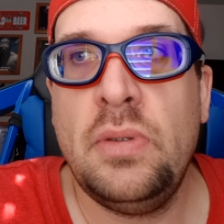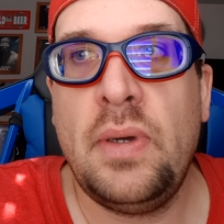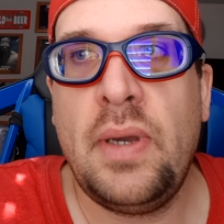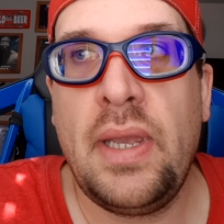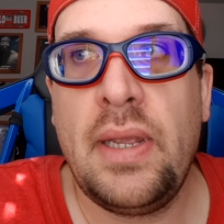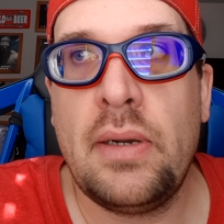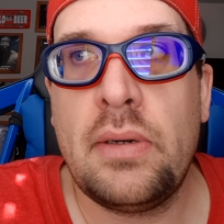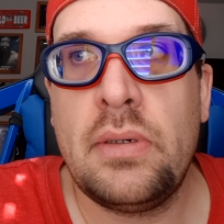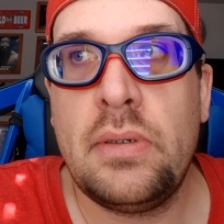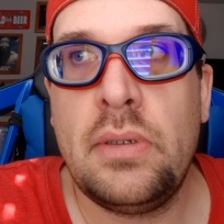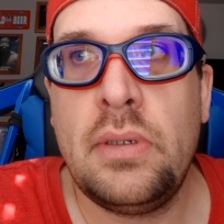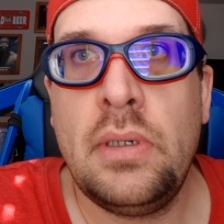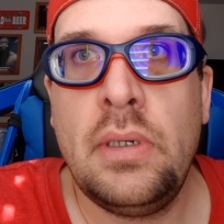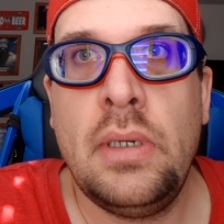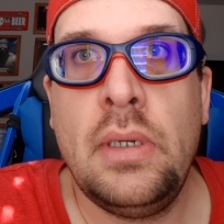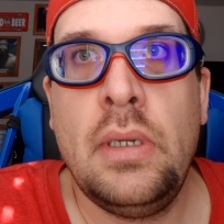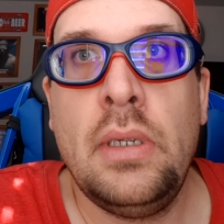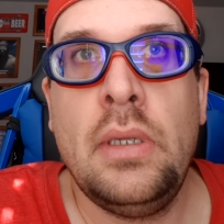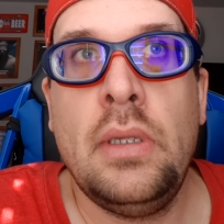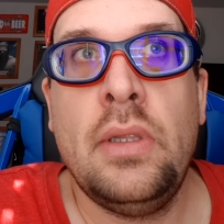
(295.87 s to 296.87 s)
air
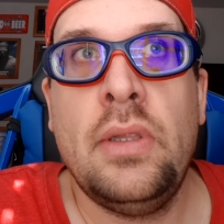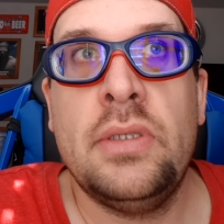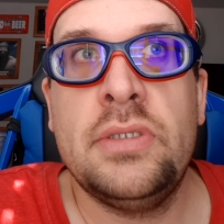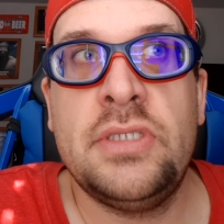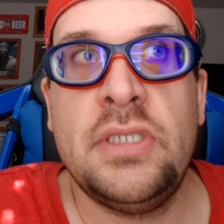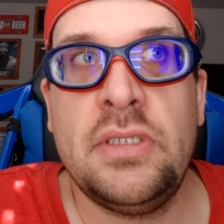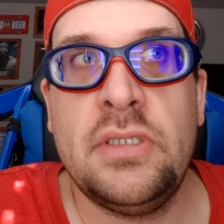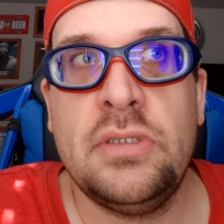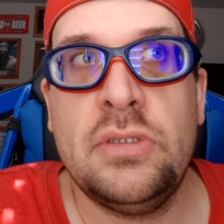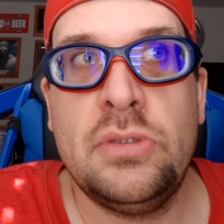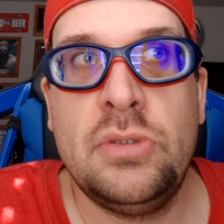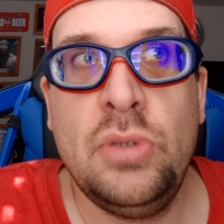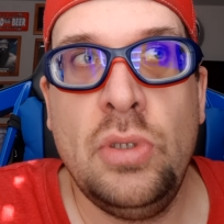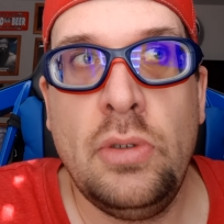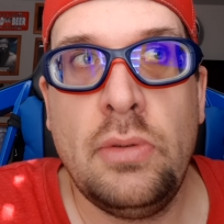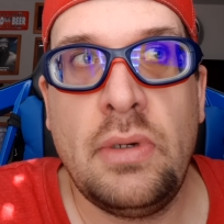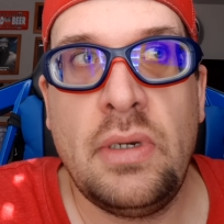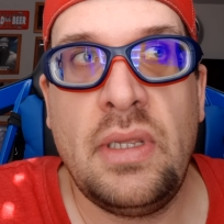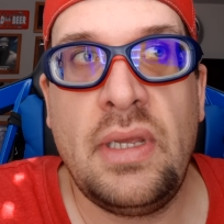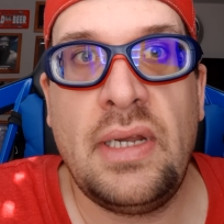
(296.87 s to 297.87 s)
season 2
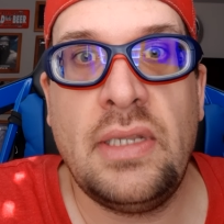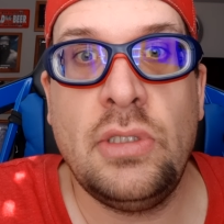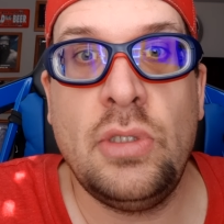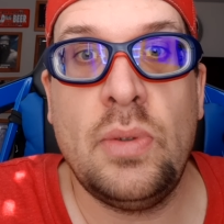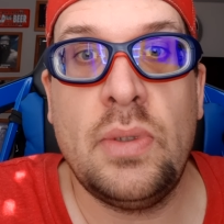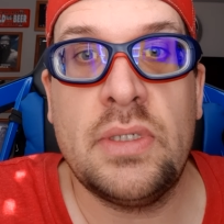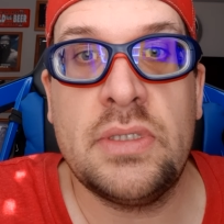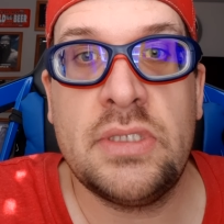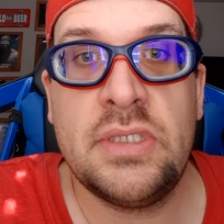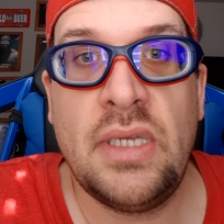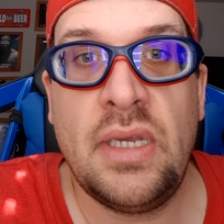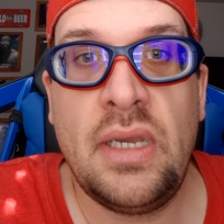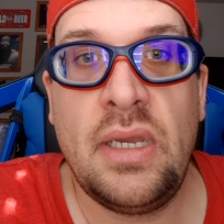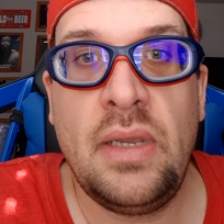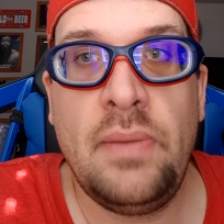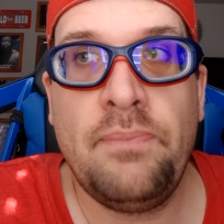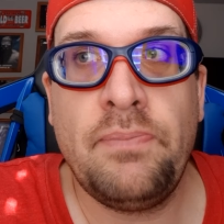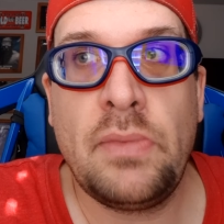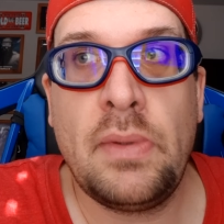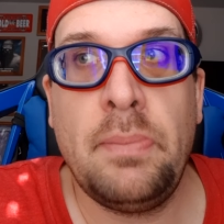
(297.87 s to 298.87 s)
already on
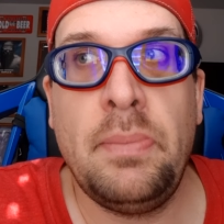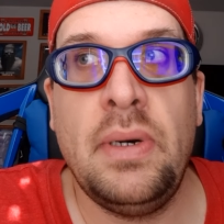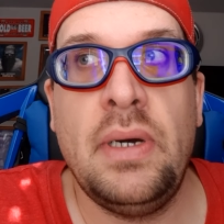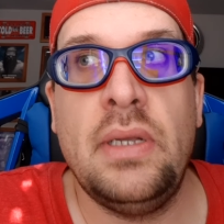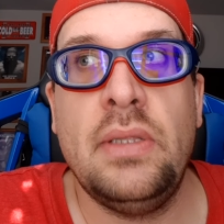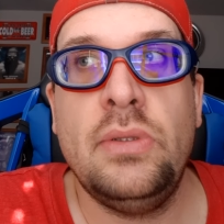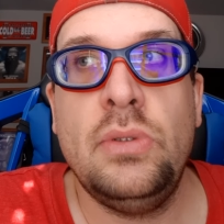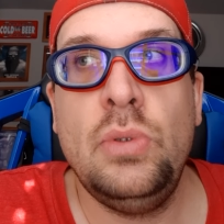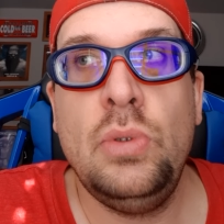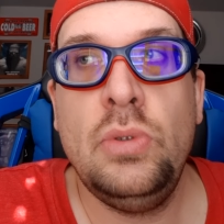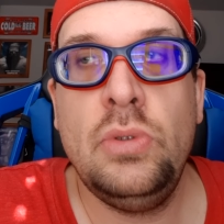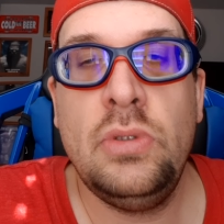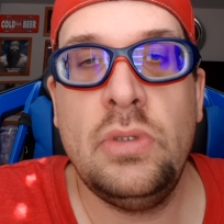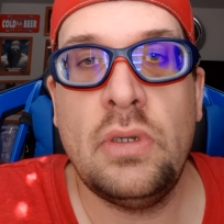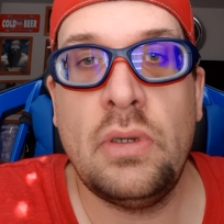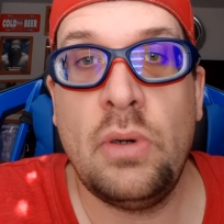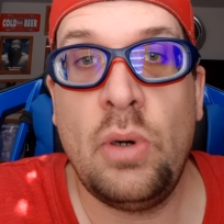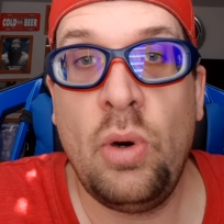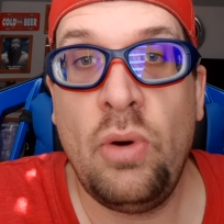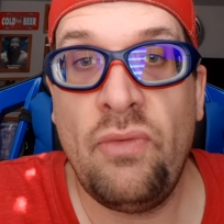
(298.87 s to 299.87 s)
USA, but due to
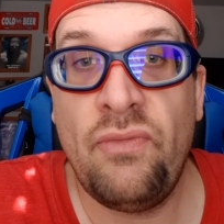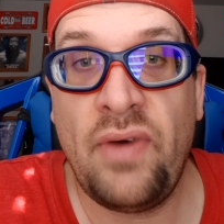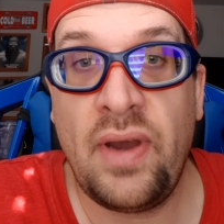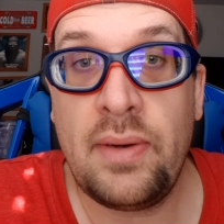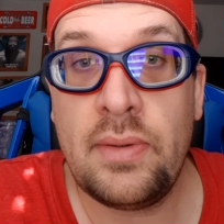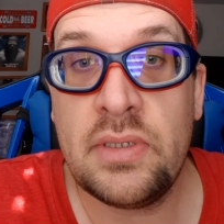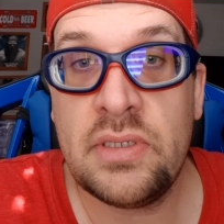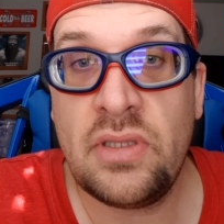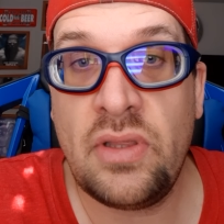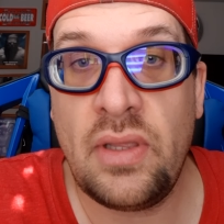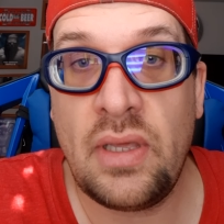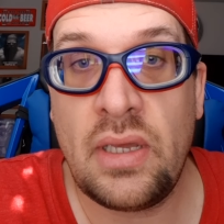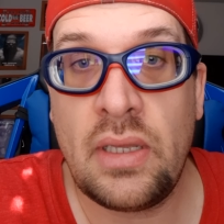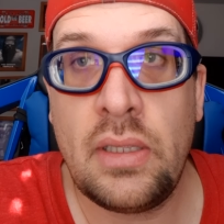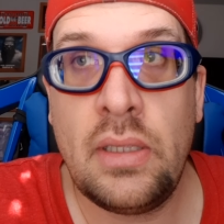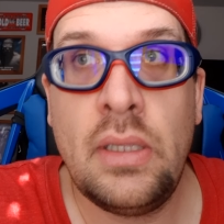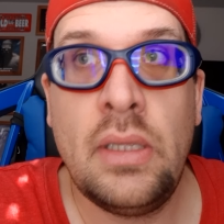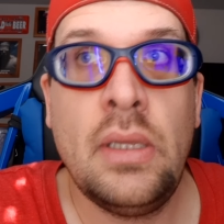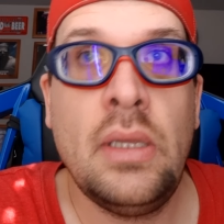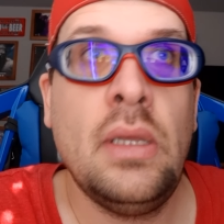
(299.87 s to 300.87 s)
the whole virus
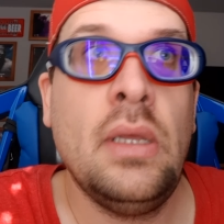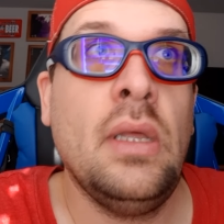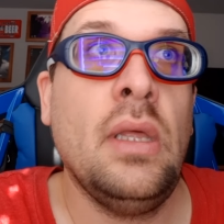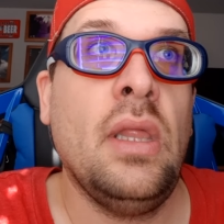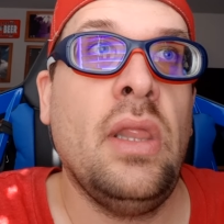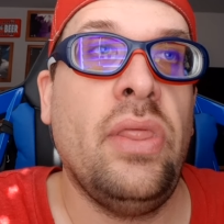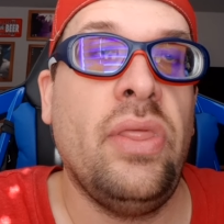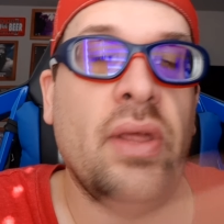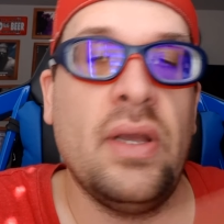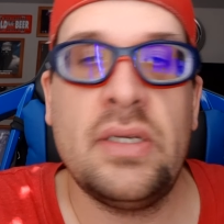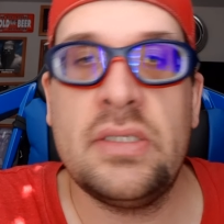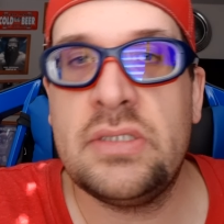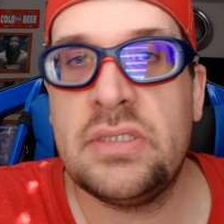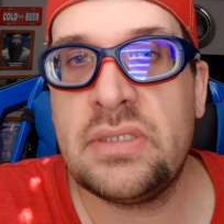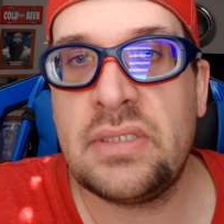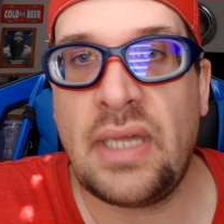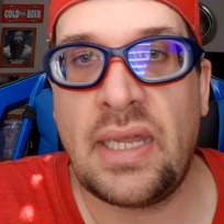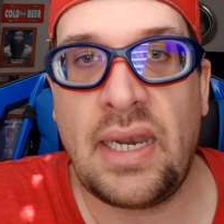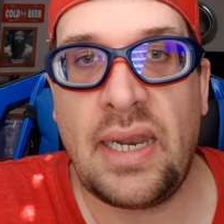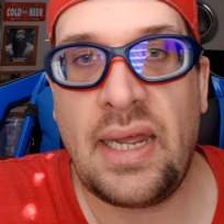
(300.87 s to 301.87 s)
thing, things
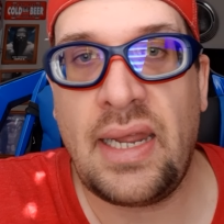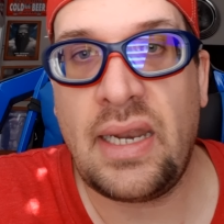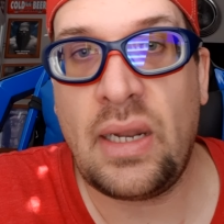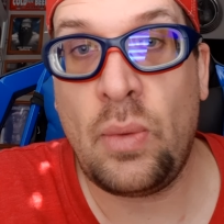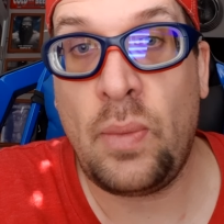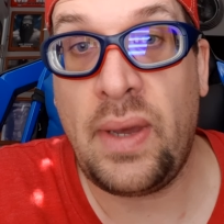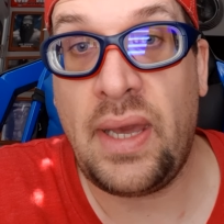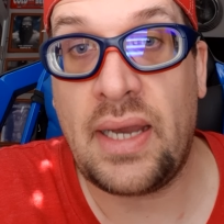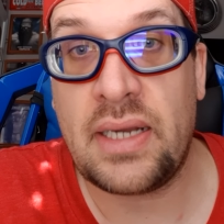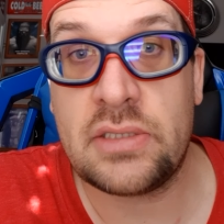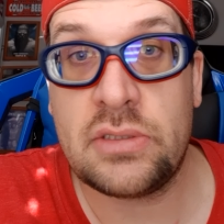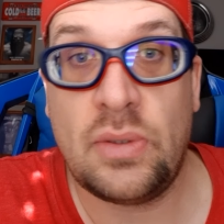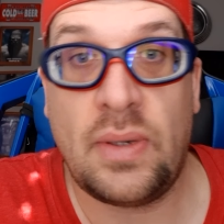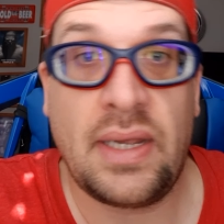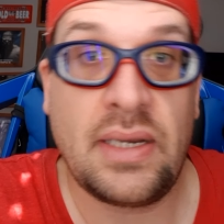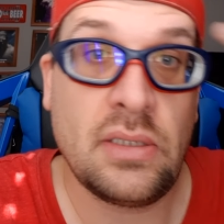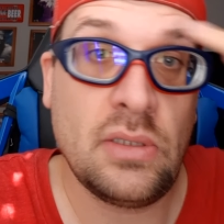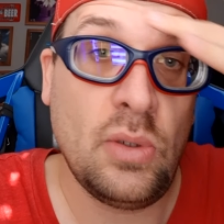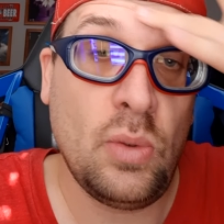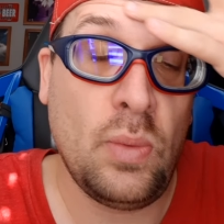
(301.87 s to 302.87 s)
got out of whack. So
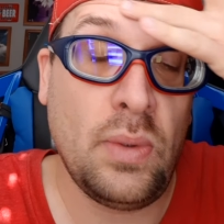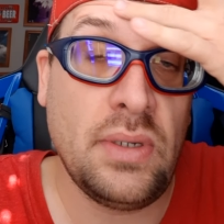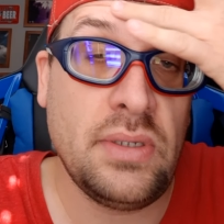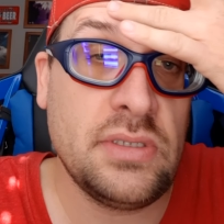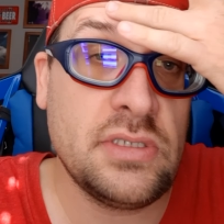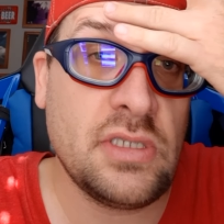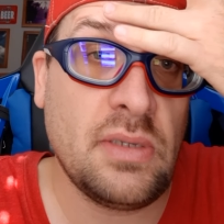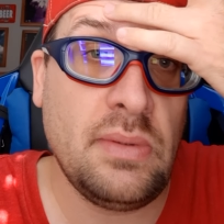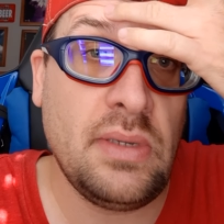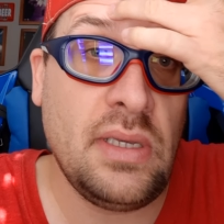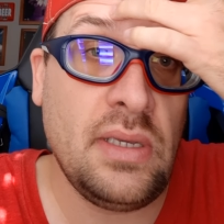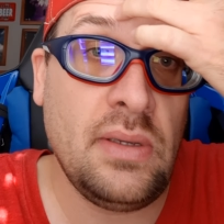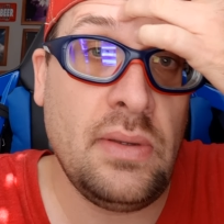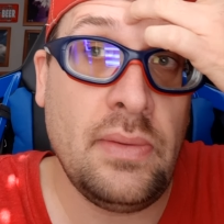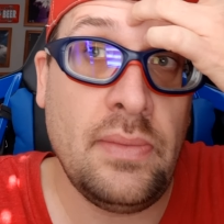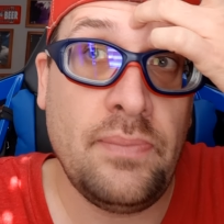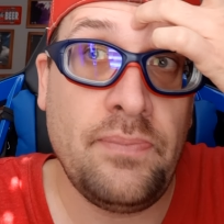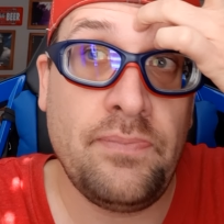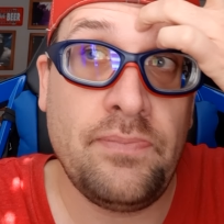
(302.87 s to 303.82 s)
I don't know when it's going to be.